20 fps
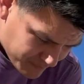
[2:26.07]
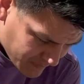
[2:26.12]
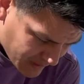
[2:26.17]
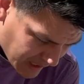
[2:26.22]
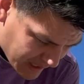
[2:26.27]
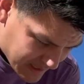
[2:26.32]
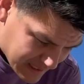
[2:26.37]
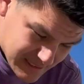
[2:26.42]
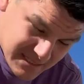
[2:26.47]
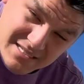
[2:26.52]

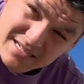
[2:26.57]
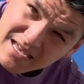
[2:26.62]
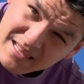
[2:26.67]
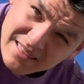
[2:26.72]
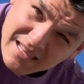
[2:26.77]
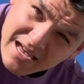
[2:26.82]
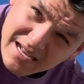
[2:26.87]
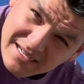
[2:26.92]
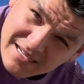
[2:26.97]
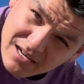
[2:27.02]
and then sand
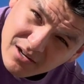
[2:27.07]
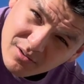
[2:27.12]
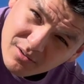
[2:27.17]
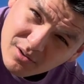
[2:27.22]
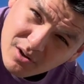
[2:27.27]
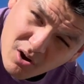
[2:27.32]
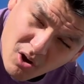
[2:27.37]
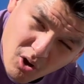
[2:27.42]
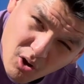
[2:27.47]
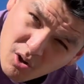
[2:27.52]
that
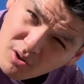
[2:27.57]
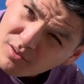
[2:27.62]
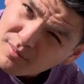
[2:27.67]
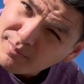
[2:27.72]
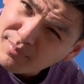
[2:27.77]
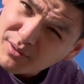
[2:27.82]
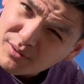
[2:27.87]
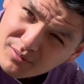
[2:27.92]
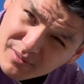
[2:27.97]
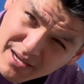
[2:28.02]
down, all the
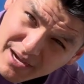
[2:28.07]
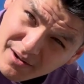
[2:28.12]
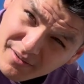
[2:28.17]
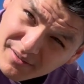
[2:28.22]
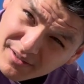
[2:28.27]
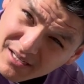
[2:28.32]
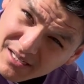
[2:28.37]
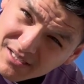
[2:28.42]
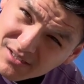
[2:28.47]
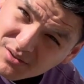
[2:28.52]
blue
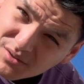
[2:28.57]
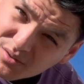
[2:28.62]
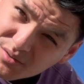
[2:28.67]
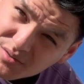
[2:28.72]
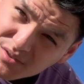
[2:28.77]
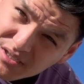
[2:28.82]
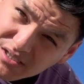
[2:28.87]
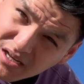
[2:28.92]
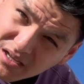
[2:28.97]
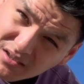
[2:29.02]
down until you
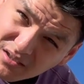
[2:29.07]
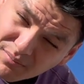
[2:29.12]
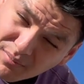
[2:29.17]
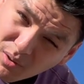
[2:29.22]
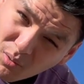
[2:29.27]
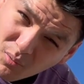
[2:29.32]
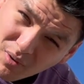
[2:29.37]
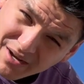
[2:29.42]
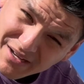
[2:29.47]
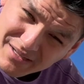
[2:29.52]
see nothing but
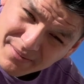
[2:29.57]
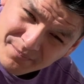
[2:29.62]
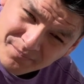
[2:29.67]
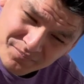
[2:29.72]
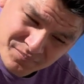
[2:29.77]
white.